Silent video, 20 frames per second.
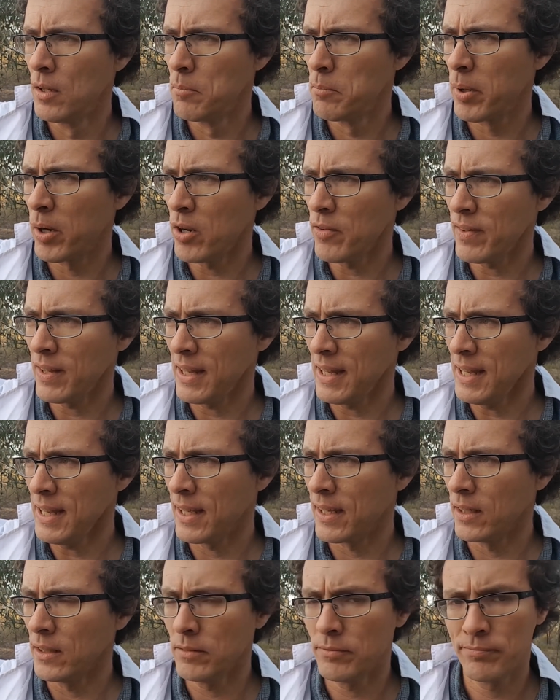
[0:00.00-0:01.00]
But over
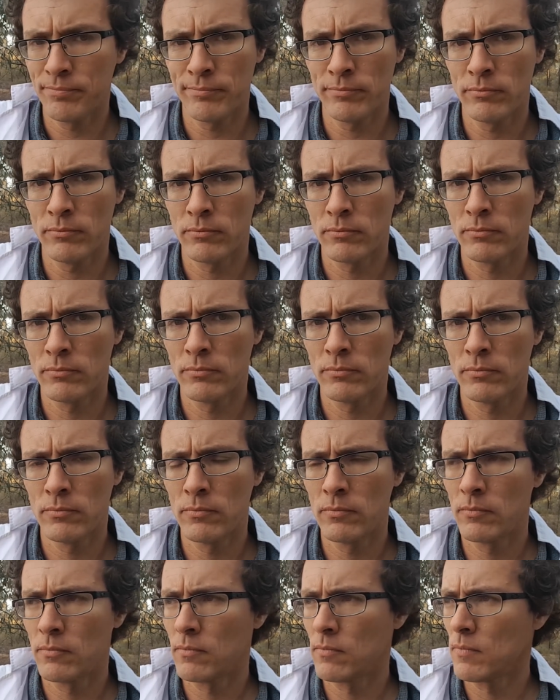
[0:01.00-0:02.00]
here,
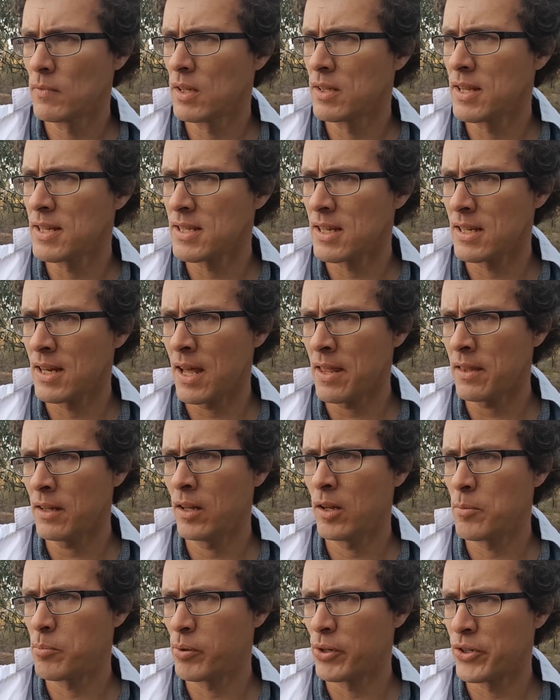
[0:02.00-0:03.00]
there's another
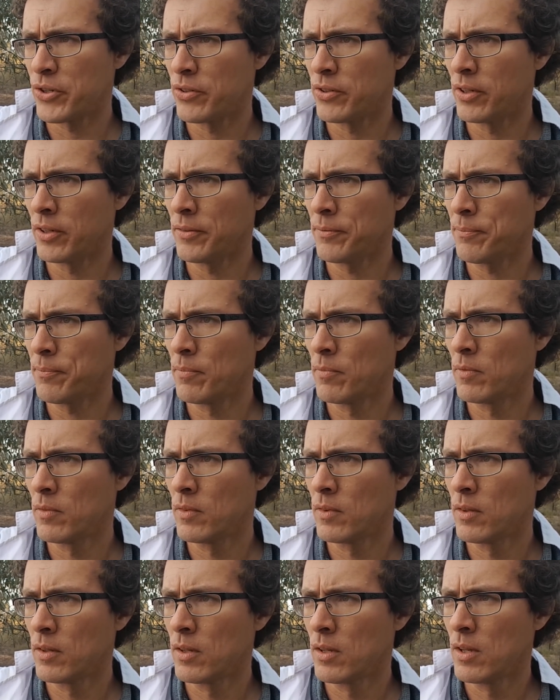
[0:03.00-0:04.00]
low pressure zone.
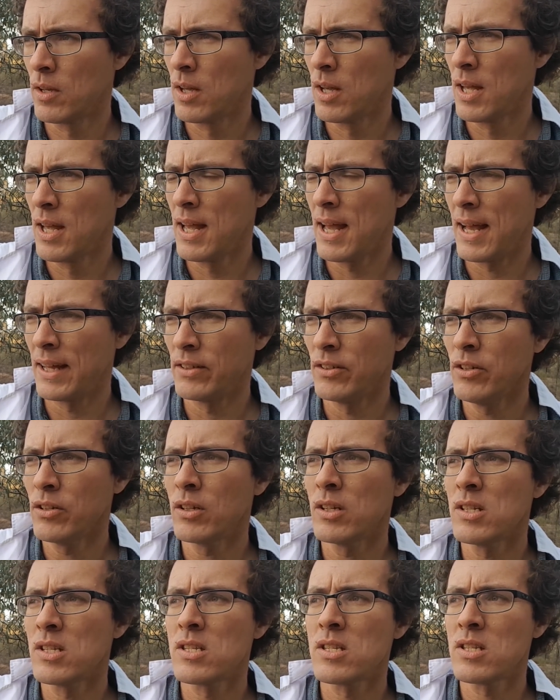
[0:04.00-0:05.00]
And you
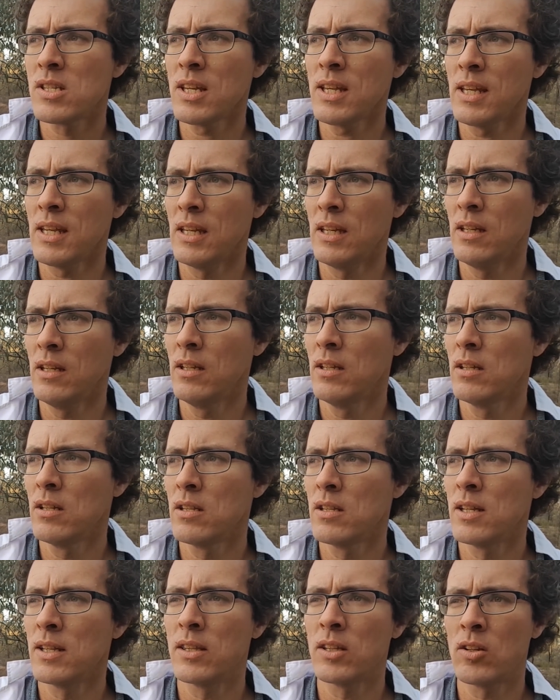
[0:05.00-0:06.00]
can see
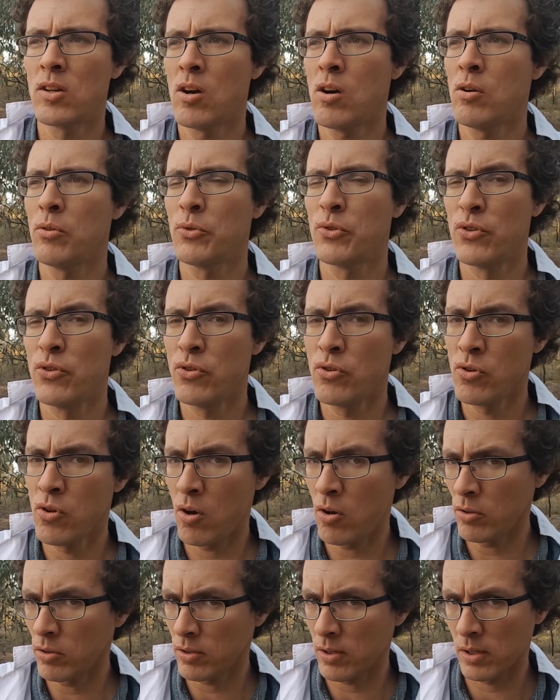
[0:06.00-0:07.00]
that the gold's
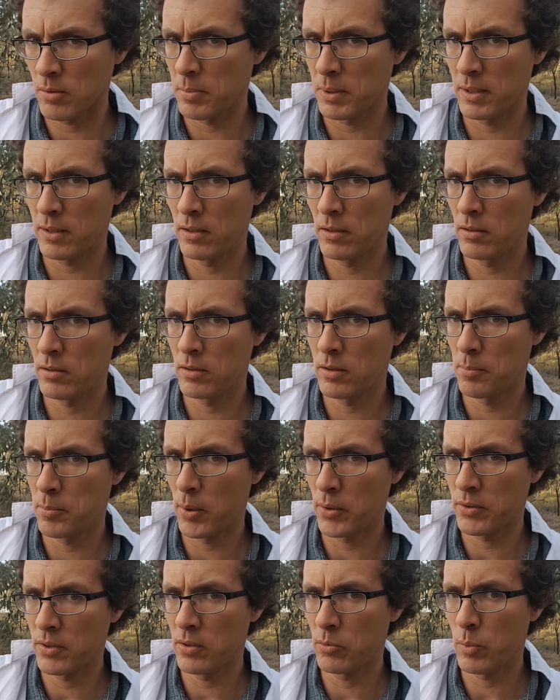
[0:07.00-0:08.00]
not going to be
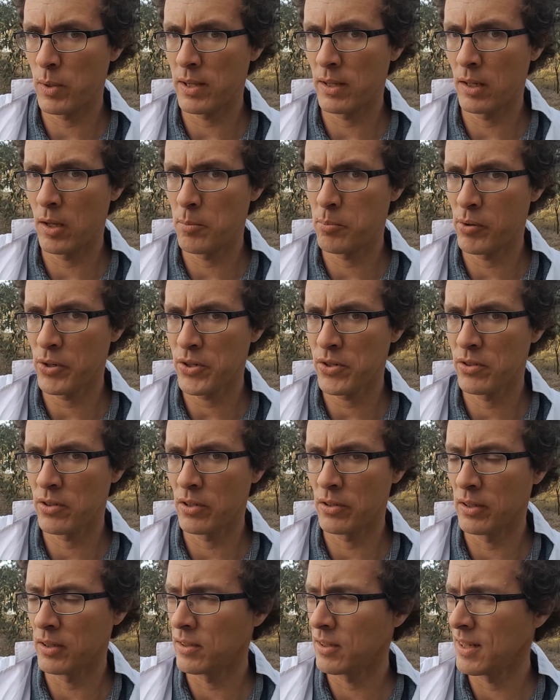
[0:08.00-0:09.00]
deposited where the low pressure
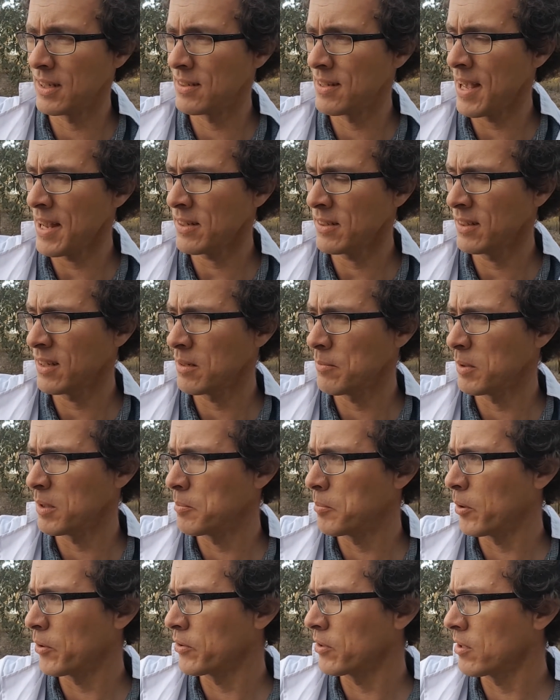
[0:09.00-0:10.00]
zone is. It's actually going to be
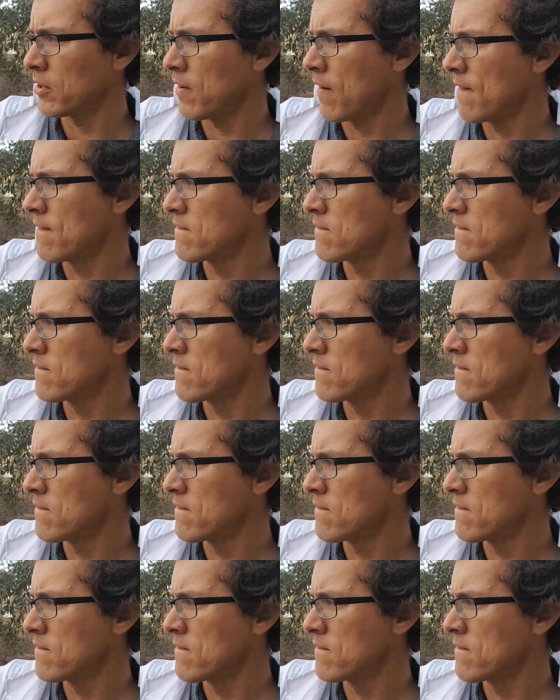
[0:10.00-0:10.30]
deposited